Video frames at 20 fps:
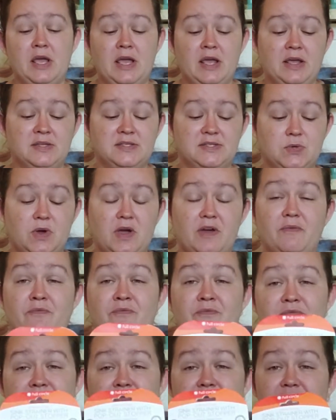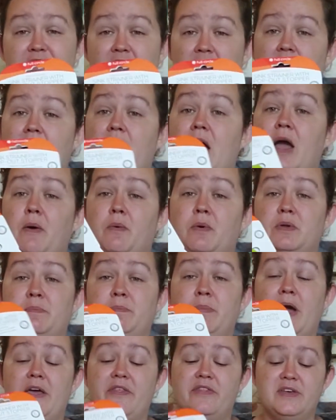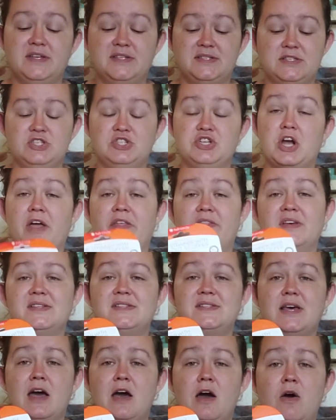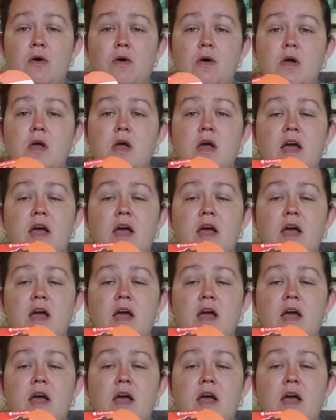And so I thought I would buy this and try this out.